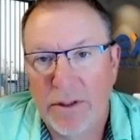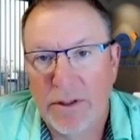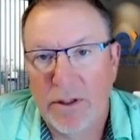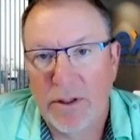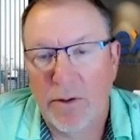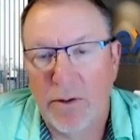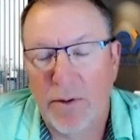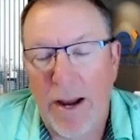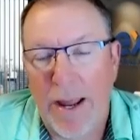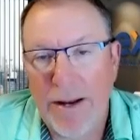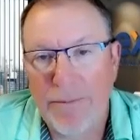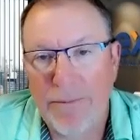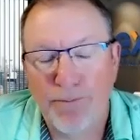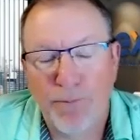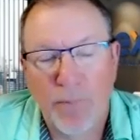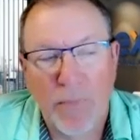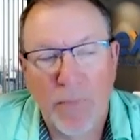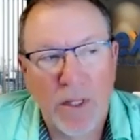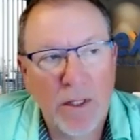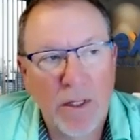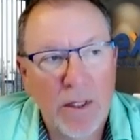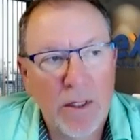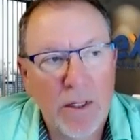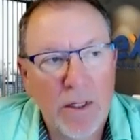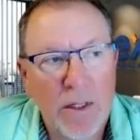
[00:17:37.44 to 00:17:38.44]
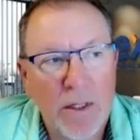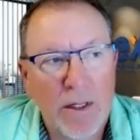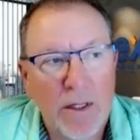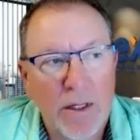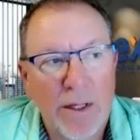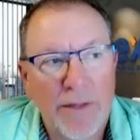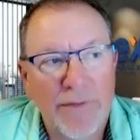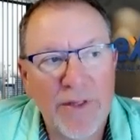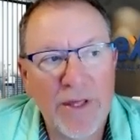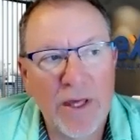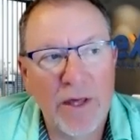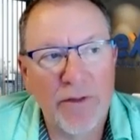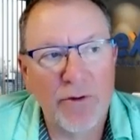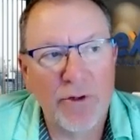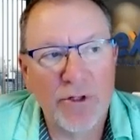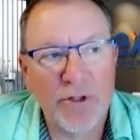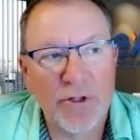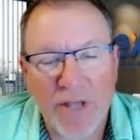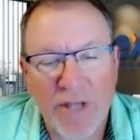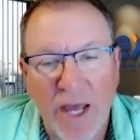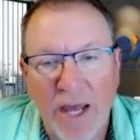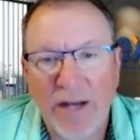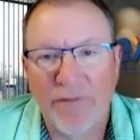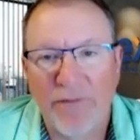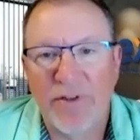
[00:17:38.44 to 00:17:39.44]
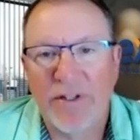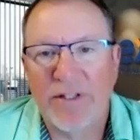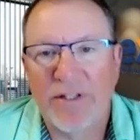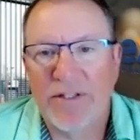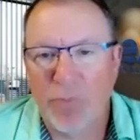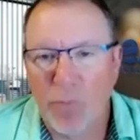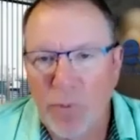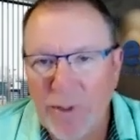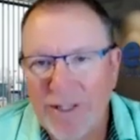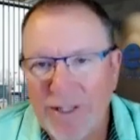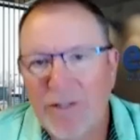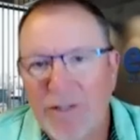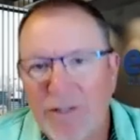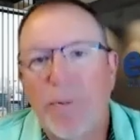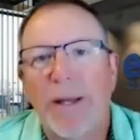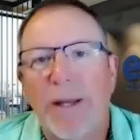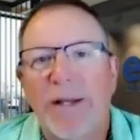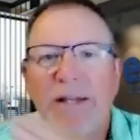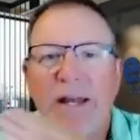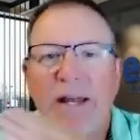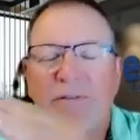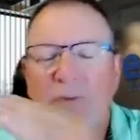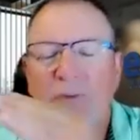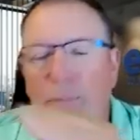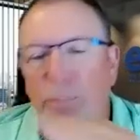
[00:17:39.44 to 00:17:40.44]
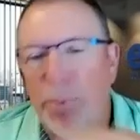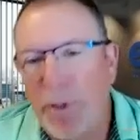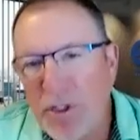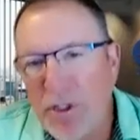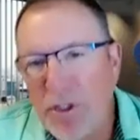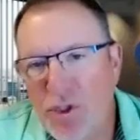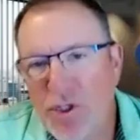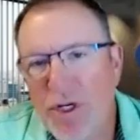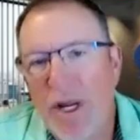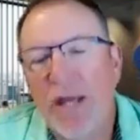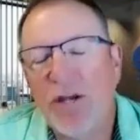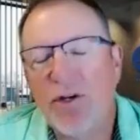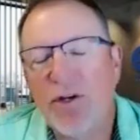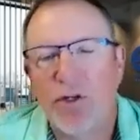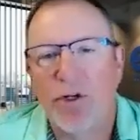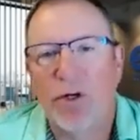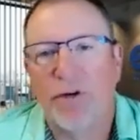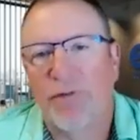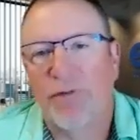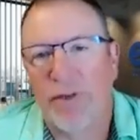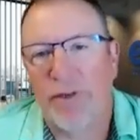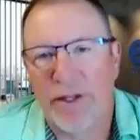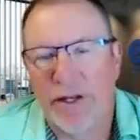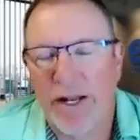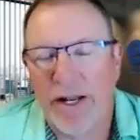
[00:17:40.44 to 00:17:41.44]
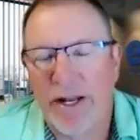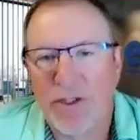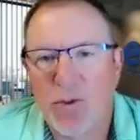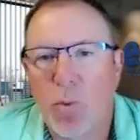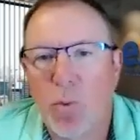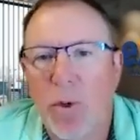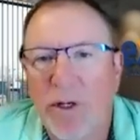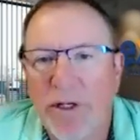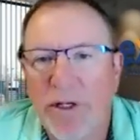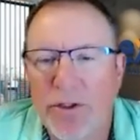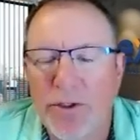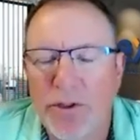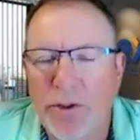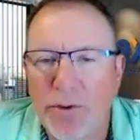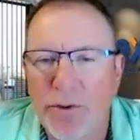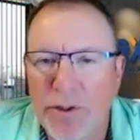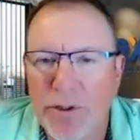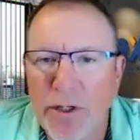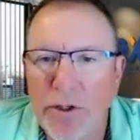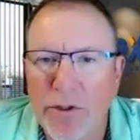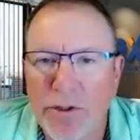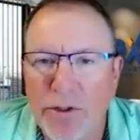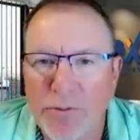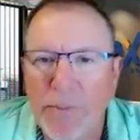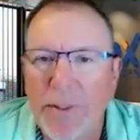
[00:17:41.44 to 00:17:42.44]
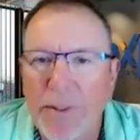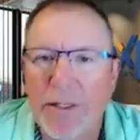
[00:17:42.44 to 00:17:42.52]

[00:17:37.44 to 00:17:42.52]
All right. The other side of it is we expect to have appreciation over the next 1 to 2 years,